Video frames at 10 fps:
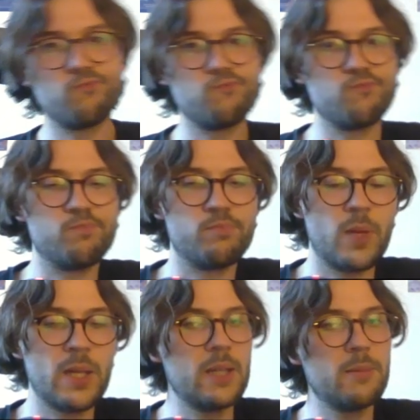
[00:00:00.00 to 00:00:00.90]

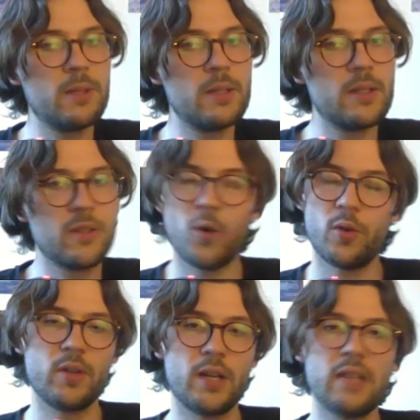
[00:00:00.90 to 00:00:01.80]
maybe no.
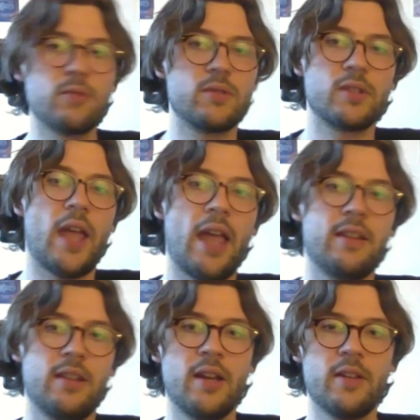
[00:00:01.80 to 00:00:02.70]

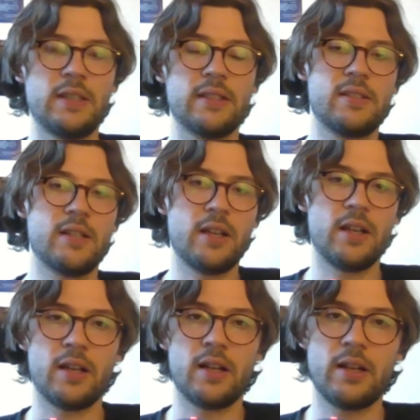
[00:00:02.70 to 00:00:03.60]
I think it
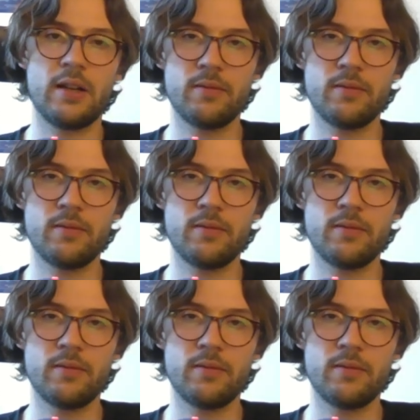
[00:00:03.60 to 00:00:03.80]
still